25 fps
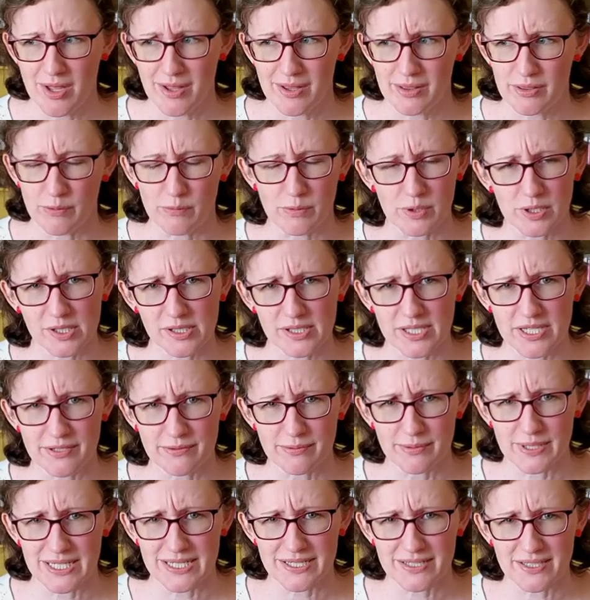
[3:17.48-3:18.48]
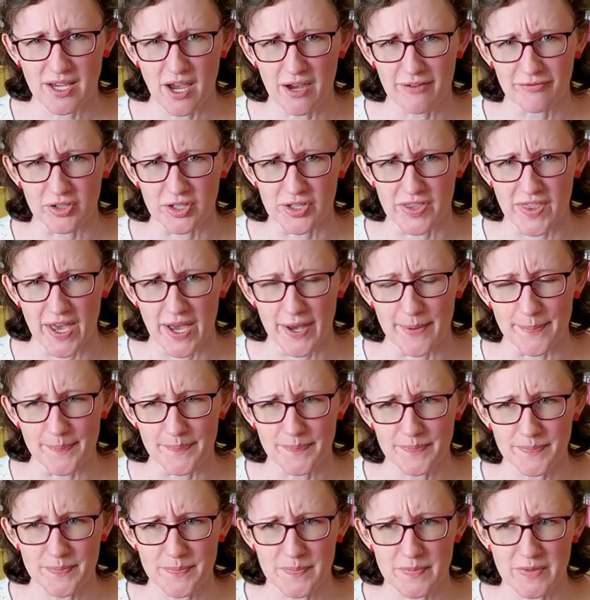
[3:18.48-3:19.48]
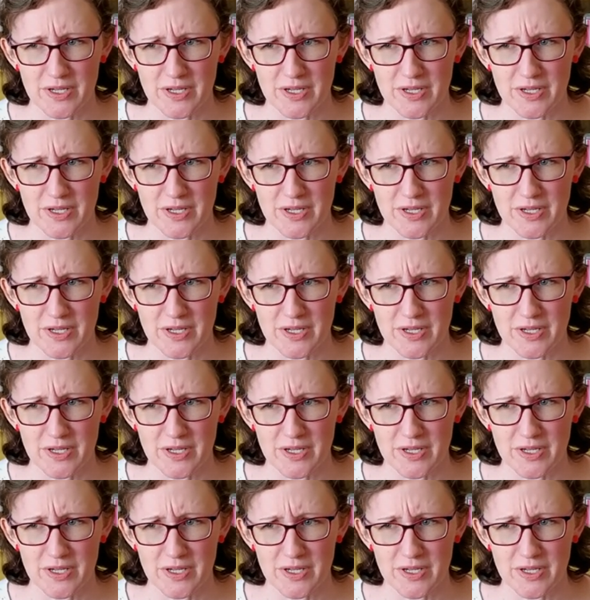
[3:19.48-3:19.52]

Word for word: The world has rediscovered them.